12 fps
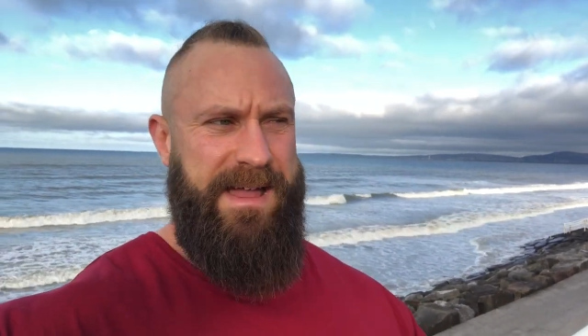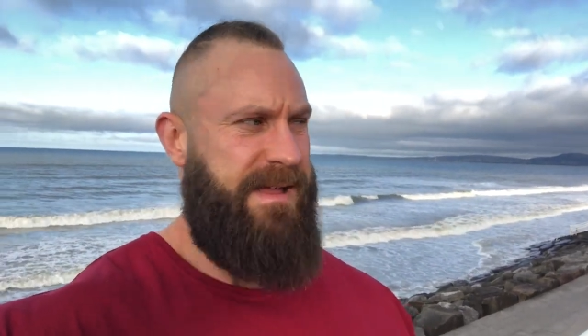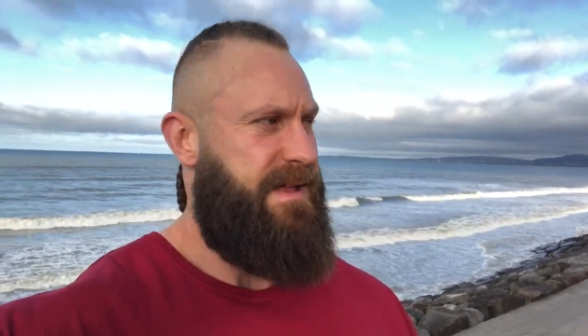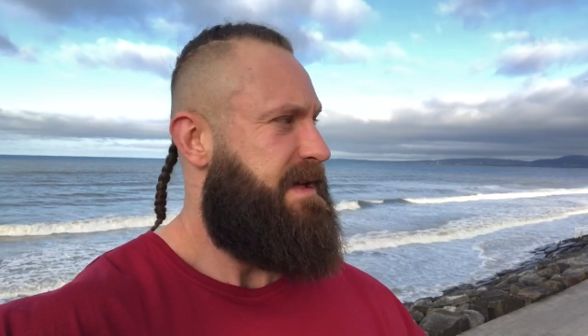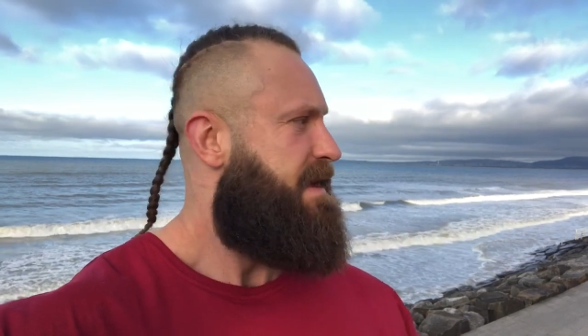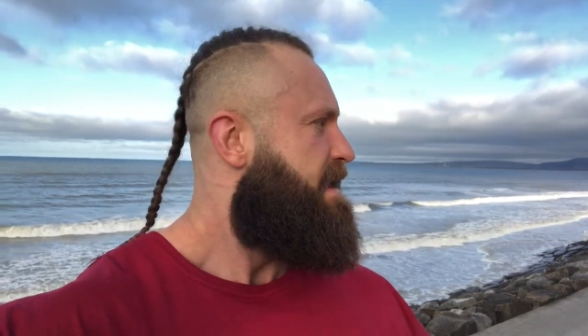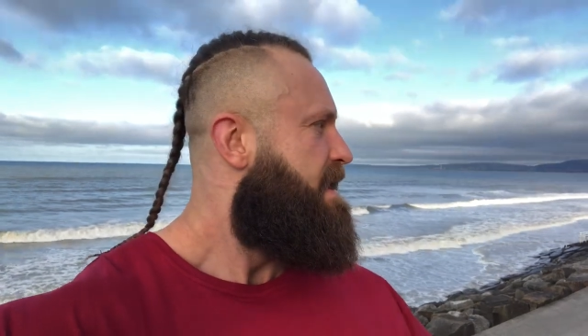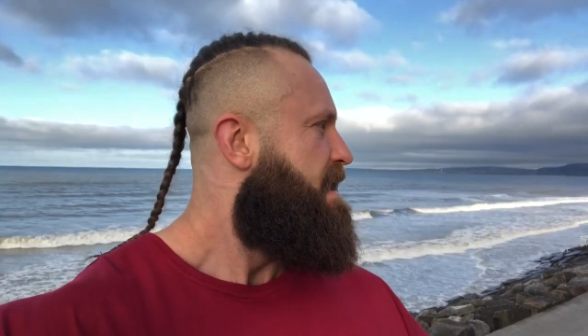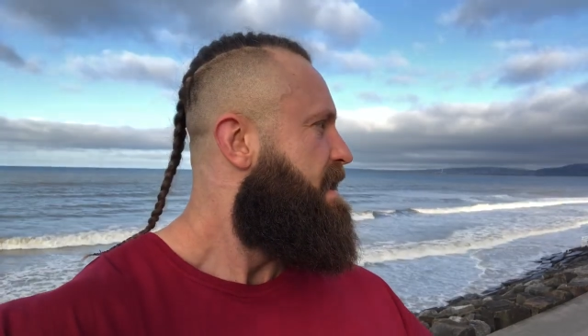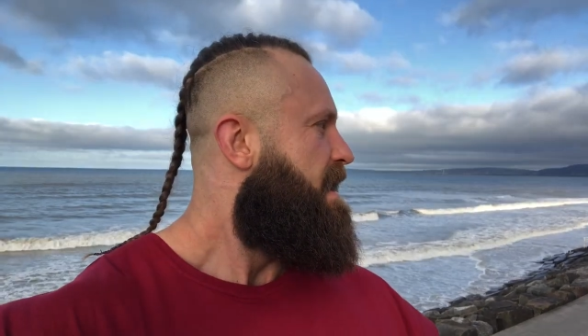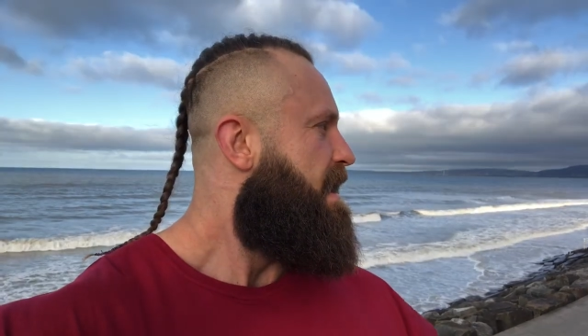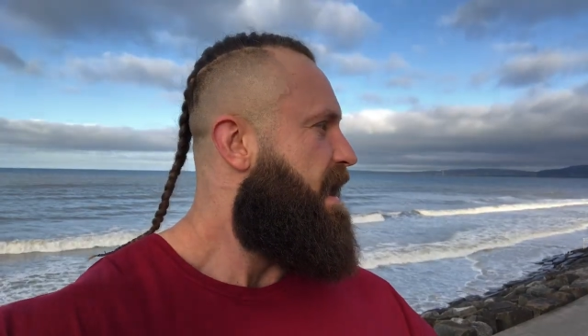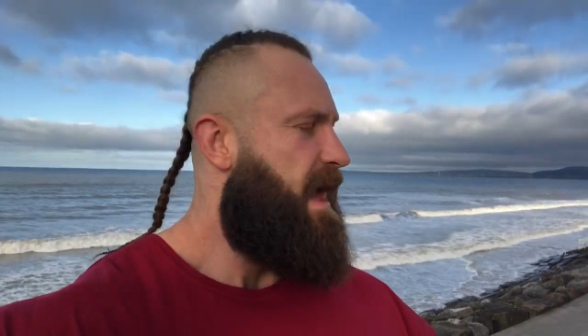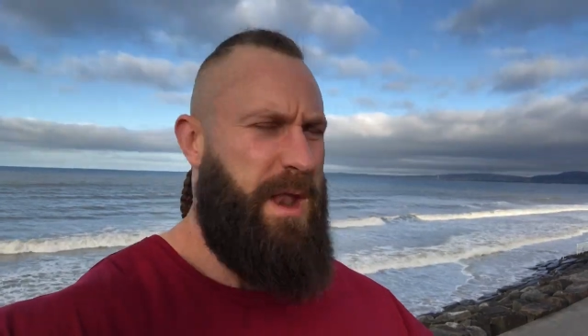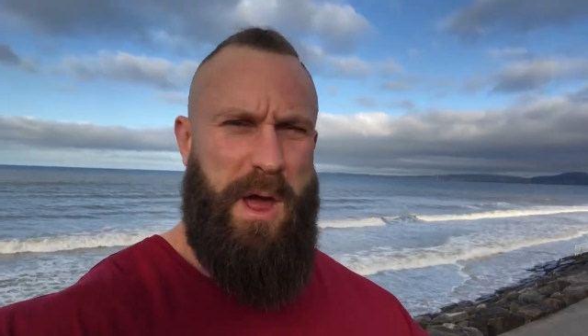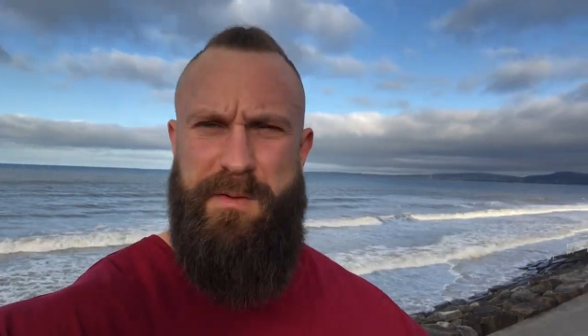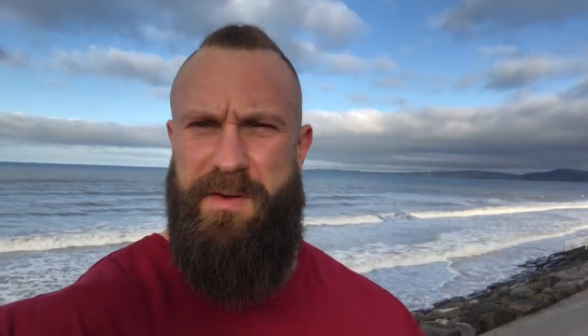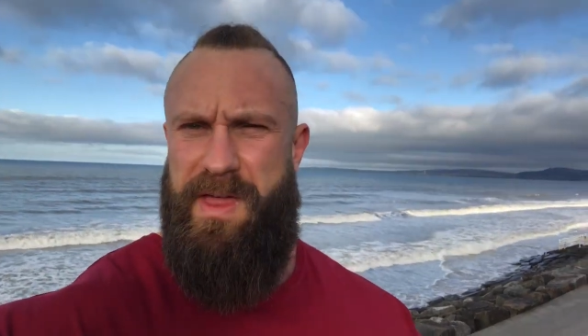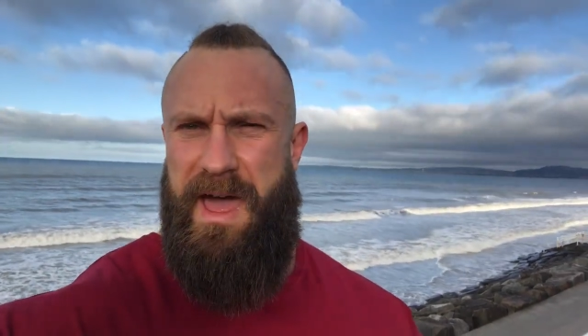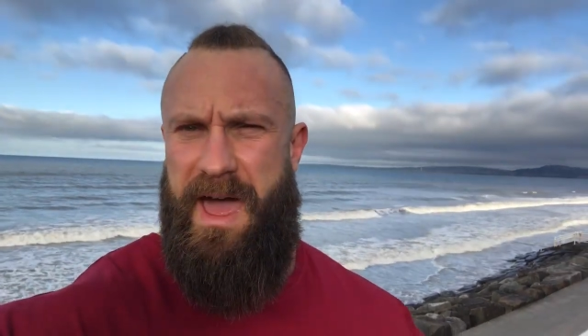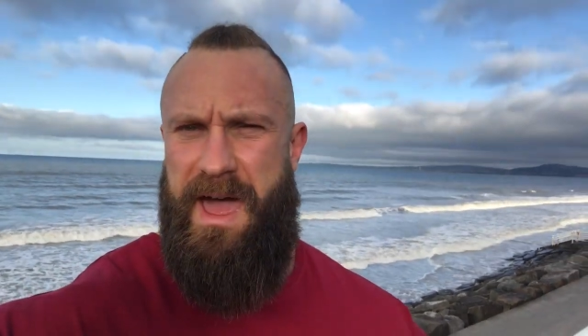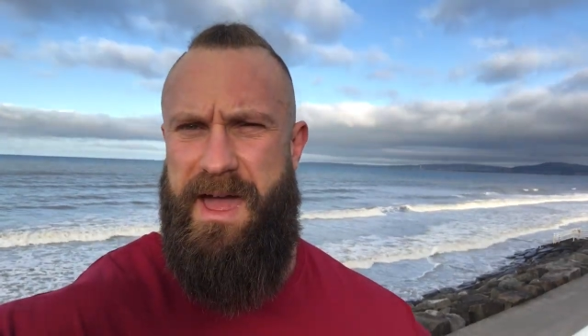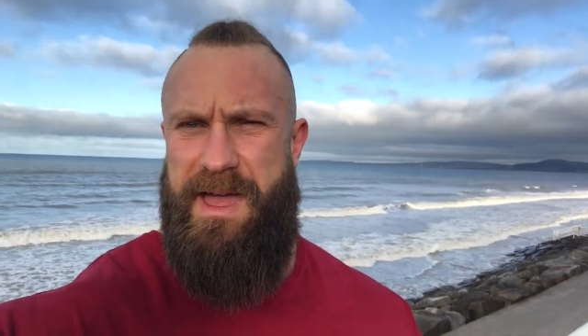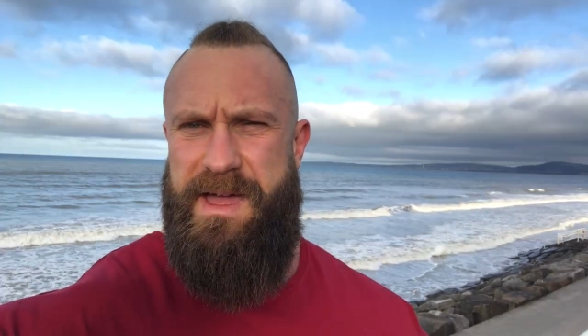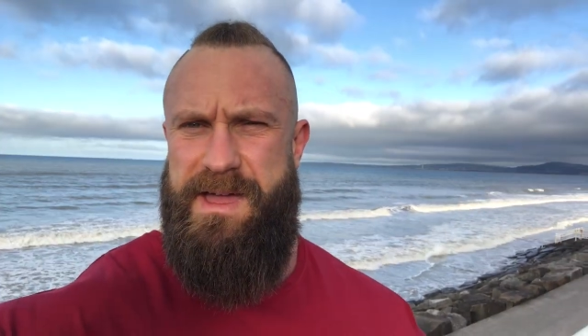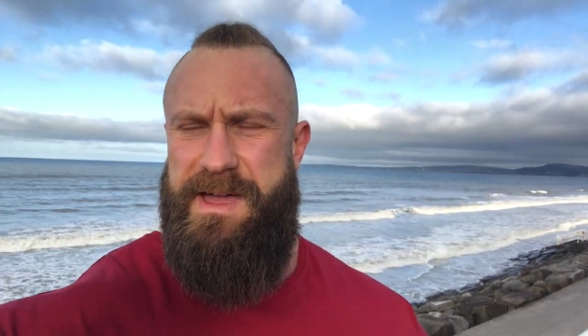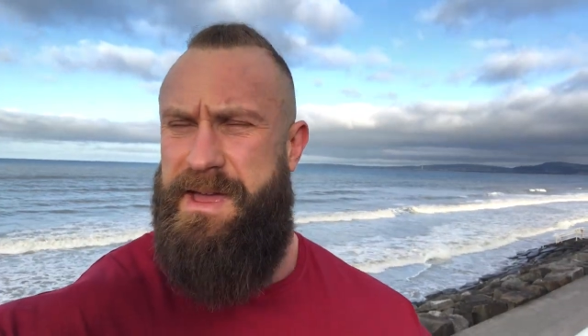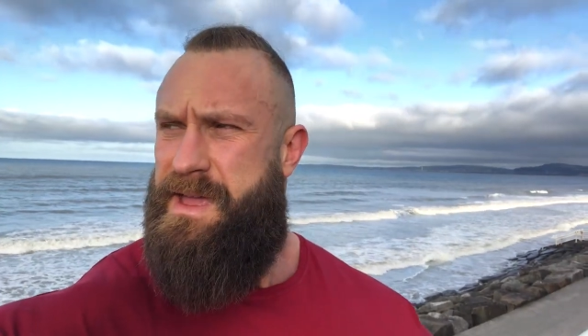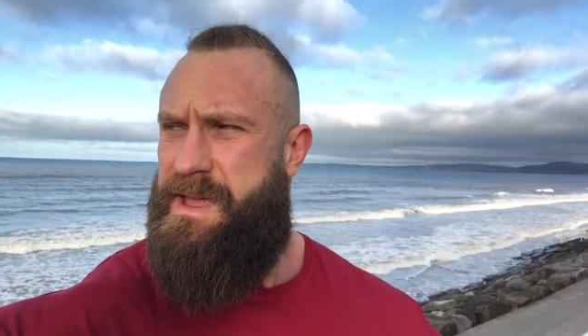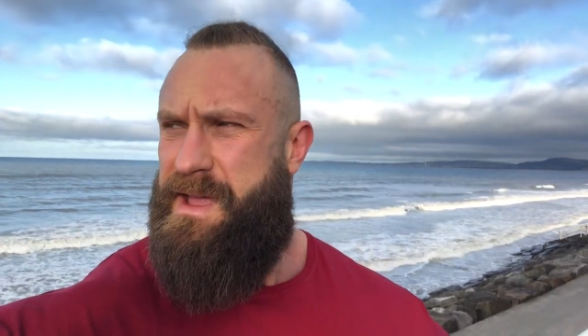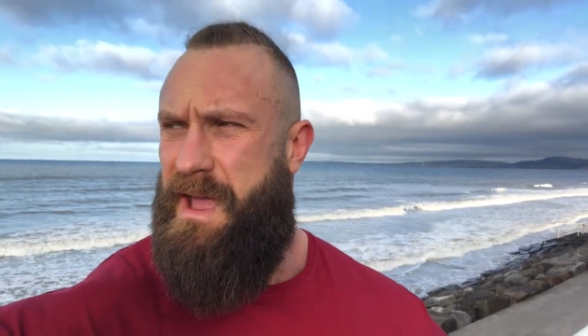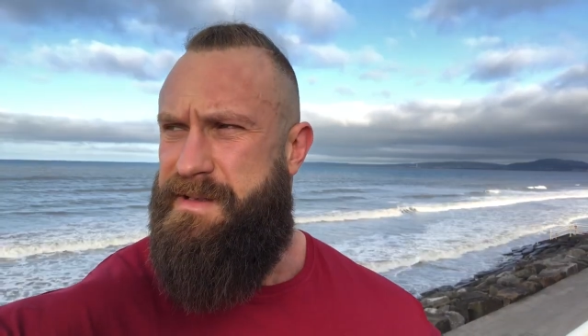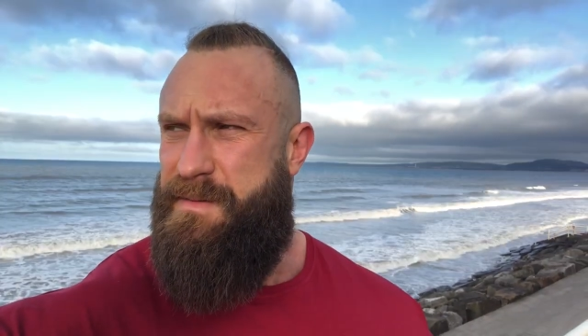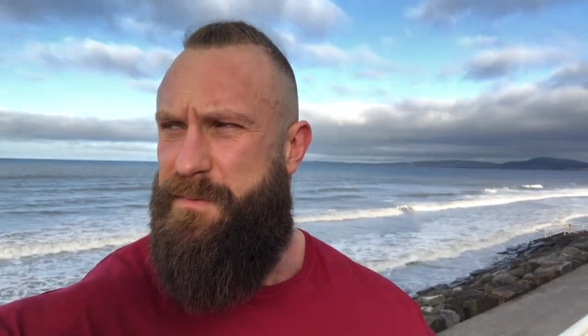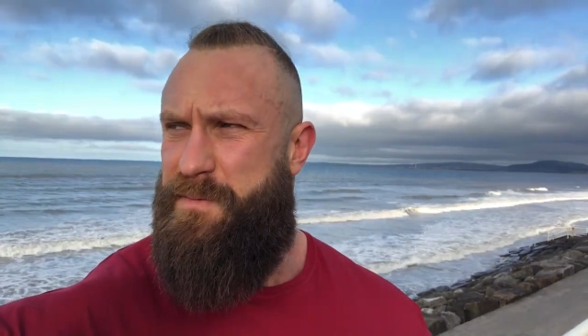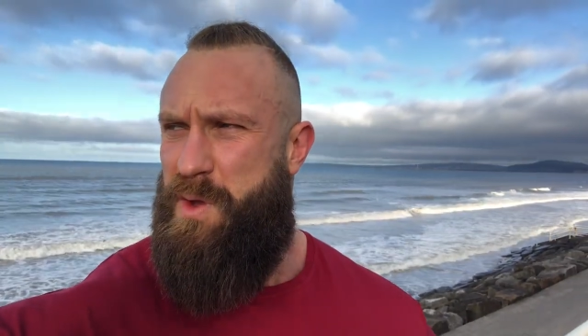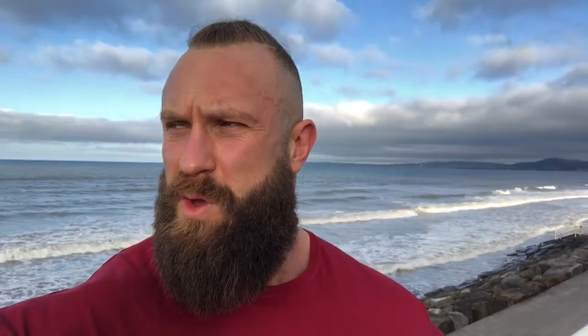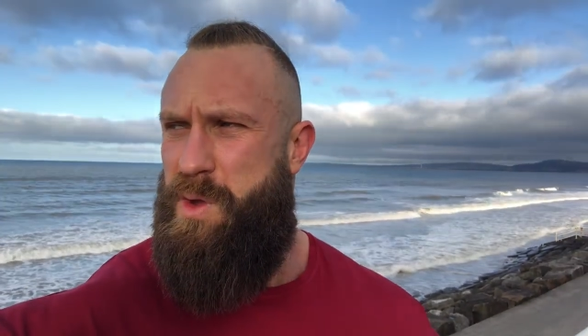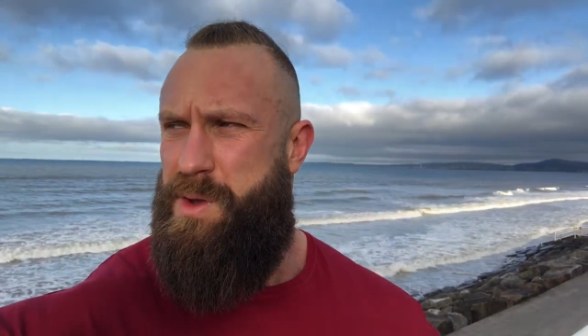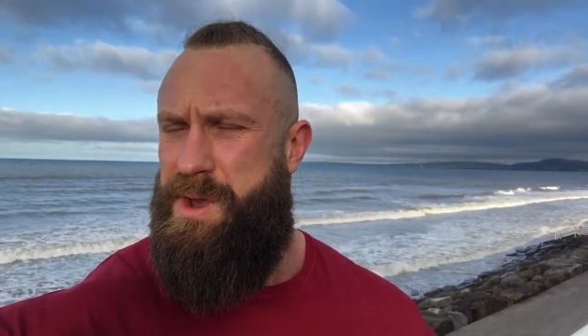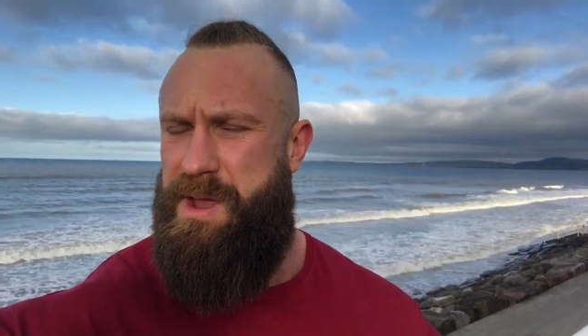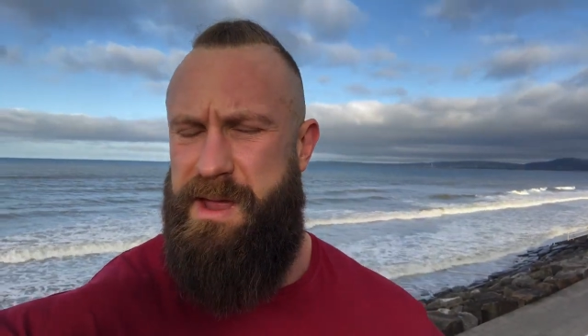i head over there, get some food,